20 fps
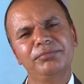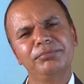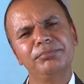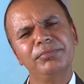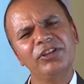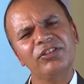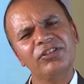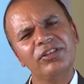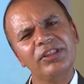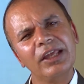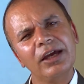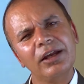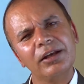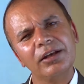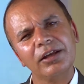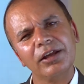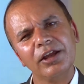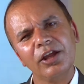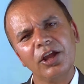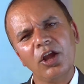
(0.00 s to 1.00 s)
means
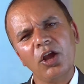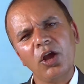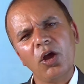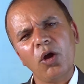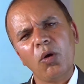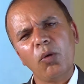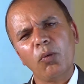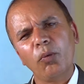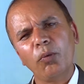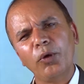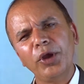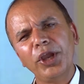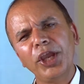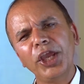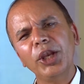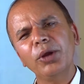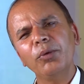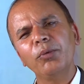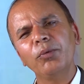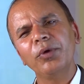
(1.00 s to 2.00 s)
that
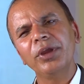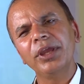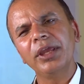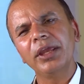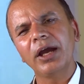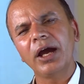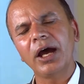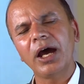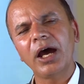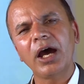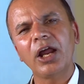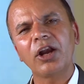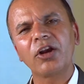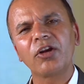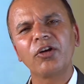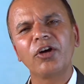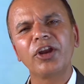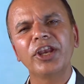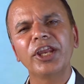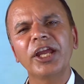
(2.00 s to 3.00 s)
when we are
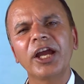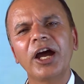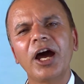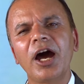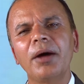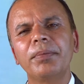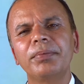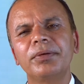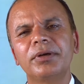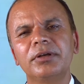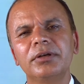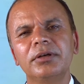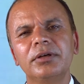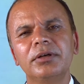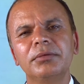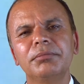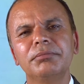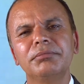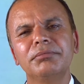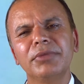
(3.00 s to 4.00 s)
running
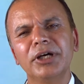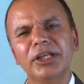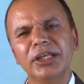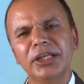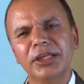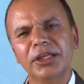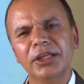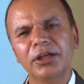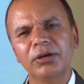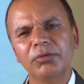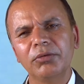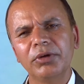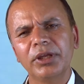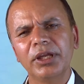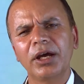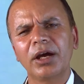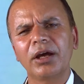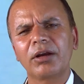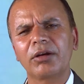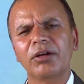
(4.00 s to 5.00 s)
after money, we
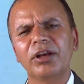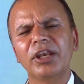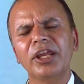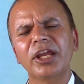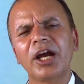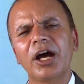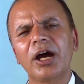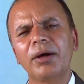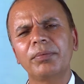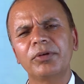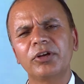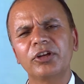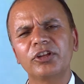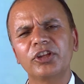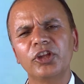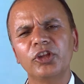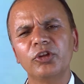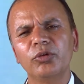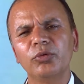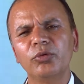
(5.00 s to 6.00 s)
are running after
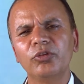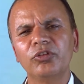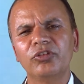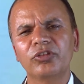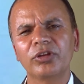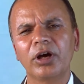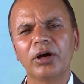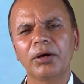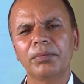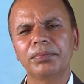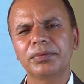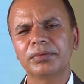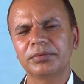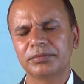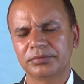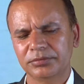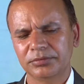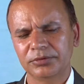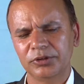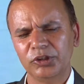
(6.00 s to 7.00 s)
the use of
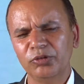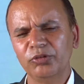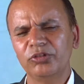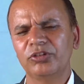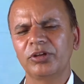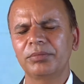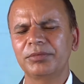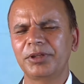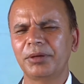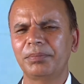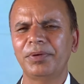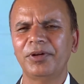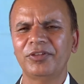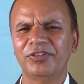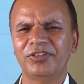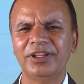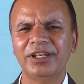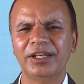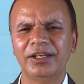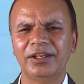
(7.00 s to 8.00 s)
the
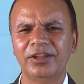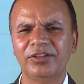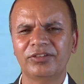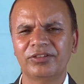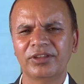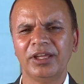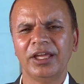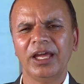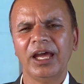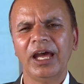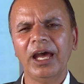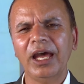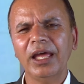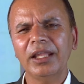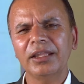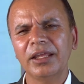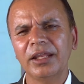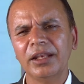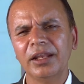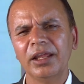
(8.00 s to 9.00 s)
facilities,
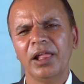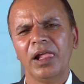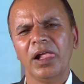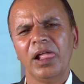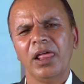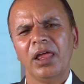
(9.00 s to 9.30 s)
and then